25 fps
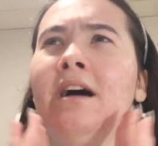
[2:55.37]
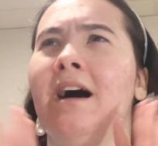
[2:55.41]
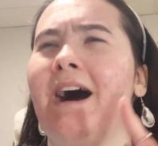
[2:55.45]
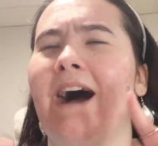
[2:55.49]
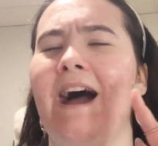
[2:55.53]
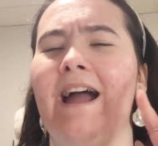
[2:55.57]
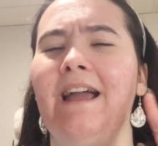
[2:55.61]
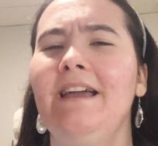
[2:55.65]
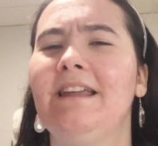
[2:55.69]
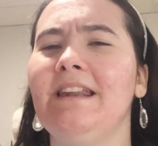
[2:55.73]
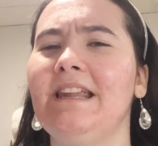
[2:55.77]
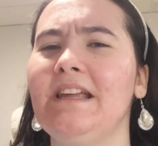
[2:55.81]

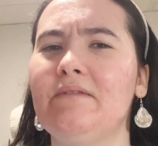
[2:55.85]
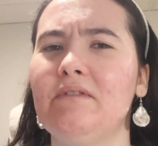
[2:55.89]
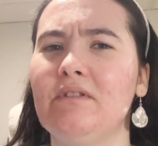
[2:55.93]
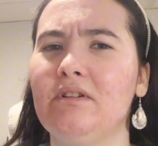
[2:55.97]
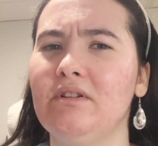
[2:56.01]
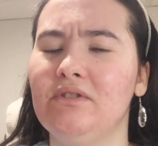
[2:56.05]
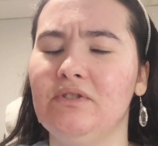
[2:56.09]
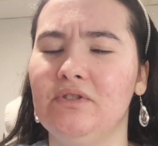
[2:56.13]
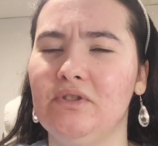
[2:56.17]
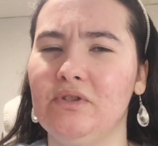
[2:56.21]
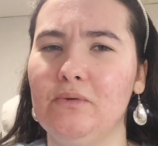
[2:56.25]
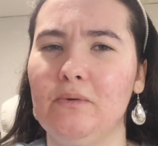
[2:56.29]
I can
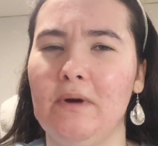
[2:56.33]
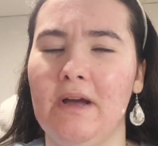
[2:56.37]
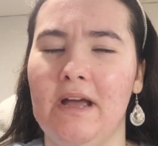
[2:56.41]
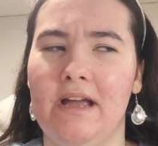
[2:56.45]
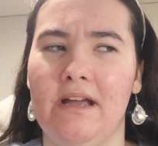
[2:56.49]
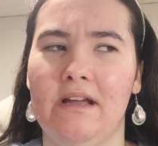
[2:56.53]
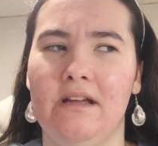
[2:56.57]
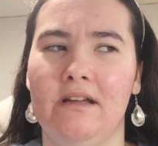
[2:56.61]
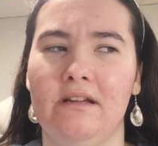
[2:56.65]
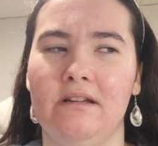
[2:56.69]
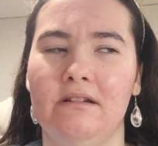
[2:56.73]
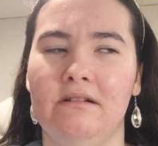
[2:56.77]
even do
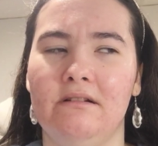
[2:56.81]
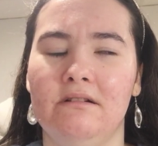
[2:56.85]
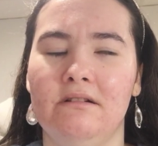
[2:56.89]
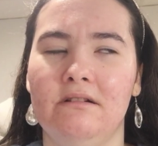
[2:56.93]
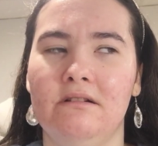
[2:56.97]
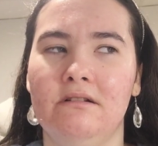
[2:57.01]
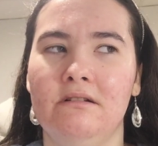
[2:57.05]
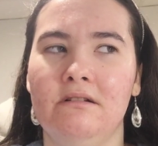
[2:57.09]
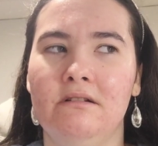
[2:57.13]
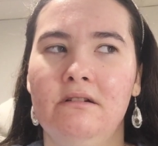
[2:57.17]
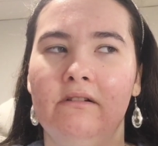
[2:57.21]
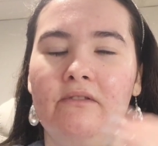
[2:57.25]
a
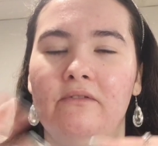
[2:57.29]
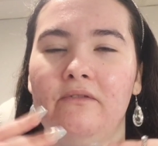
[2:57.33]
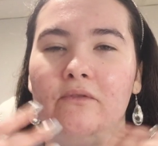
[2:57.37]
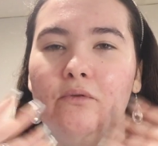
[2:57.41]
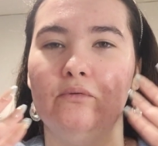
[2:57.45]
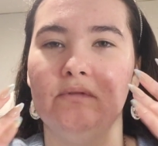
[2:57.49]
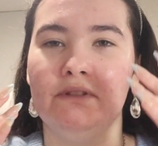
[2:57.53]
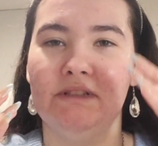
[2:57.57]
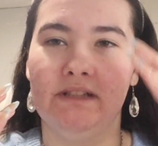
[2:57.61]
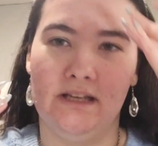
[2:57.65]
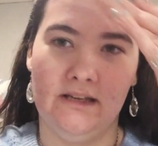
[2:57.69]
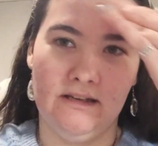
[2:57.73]

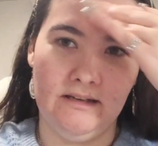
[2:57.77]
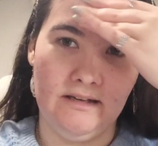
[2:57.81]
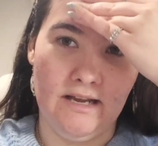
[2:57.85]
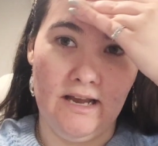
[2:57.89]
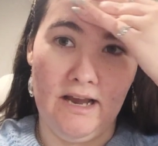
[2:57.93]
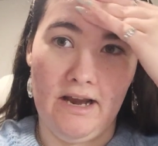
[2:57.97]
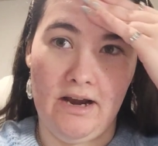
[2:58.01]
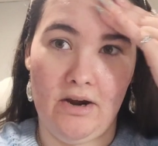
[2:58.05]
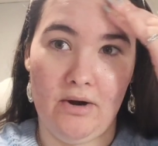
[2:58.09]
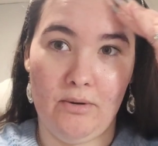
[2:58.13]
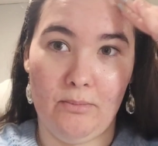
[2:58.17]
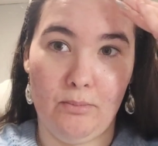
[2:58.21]
full
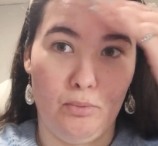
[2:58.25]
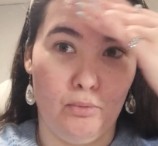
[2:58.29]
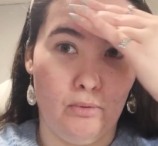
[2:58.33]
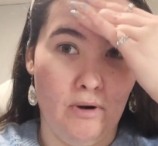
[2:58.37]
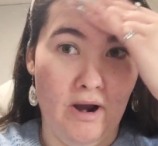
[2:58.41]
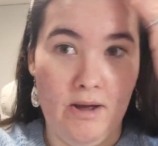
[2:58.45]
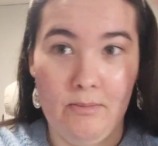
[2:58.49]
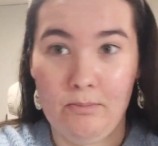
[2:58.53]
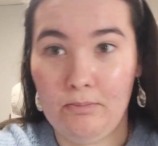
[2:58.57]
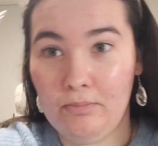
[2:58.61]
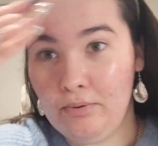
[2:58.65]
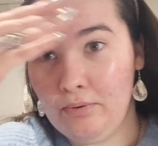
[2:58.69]
skincare
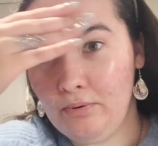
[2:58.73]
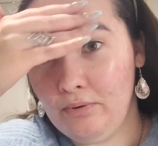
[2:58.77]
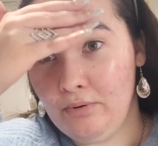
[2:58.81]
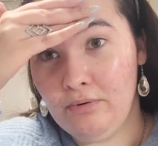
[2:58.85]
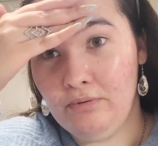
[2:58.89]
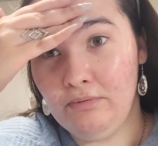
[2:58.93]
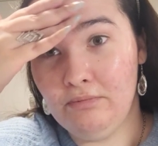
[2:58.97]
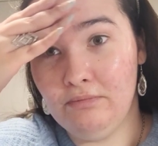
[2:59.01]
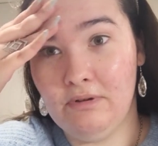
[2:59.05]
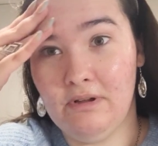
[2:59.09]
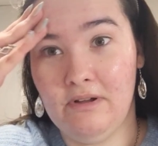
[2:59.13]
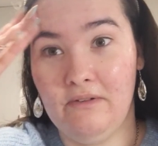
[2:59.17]
prep
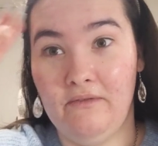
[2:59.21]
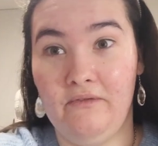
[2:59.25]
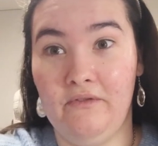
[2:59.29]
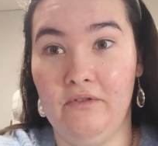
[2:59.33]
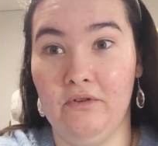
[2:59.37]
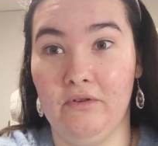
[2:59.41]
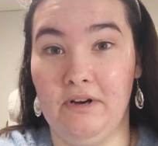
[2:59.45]
if you're